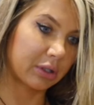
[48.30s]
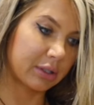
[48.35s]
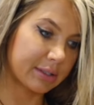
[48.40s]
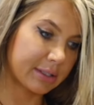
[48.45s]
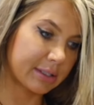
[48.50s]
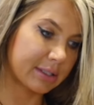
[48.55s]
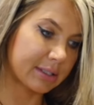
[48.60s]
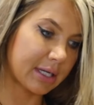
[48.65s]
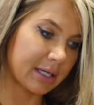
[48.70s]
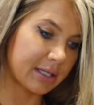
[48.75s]

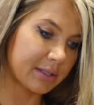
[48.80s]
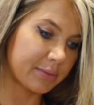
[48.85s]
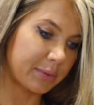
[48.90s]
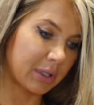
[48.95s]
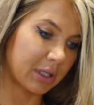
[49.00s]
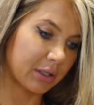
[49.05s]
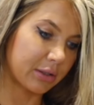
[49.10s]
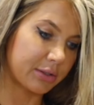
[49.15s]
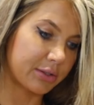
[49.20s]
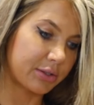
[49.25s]
This is nice
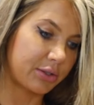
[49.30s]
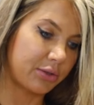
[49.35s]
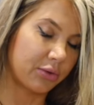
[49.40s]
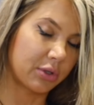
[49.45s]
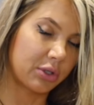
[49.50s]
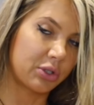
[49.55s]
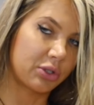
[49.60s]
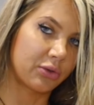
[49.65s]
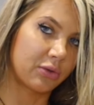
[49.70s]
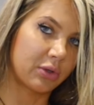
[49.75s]
because you
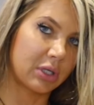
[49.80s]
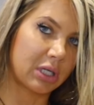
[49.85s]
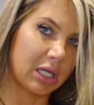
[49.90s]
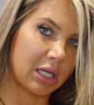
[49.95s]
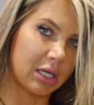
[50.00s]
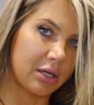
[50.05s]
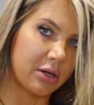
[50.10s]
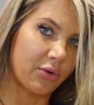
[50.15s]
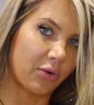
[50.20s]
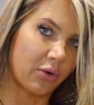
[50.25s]
can do it
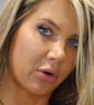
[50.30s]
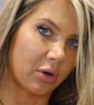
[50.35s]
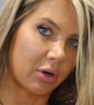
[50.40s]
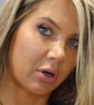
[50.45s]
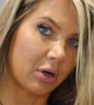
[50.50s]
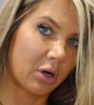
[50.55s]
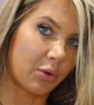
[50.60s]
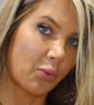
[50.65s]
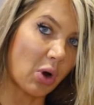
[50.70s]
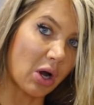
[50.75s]
in
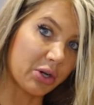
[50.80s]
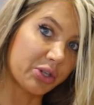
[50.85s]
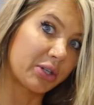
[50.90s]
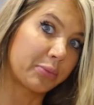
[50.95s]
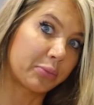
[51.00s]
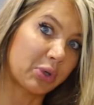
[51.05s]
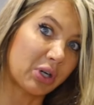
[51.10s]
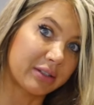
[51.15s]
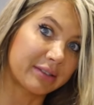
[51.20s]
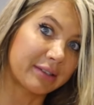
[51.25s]
your
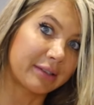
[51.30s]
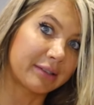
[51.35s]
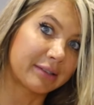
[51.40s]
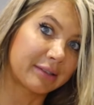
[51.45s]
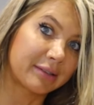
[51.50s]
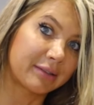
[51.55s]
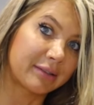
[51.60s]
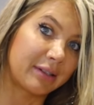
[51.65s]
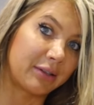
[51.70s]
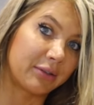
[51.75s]
washing
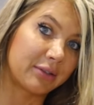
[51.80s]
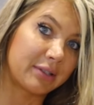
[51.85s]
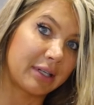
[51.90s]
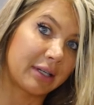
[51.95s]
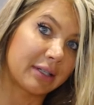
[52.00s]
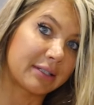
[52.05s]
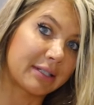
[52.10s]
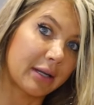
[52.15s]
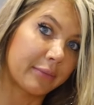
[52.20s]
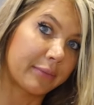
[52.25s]
process, in your
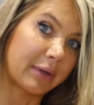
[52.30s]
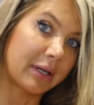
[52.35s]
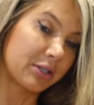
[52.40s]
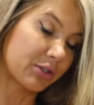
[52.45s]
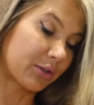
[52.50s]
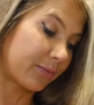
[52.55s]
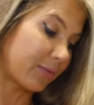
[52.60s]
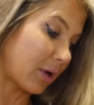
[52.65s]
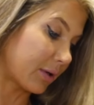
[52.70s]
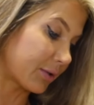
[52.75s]

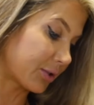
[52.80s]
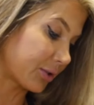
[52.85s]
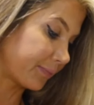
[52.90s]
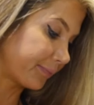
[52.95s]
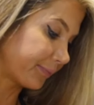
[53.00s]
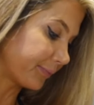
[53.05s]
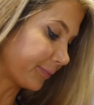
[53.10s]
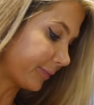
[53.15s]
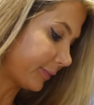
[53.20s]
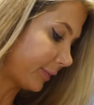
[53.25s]
decontamination wash. Okay,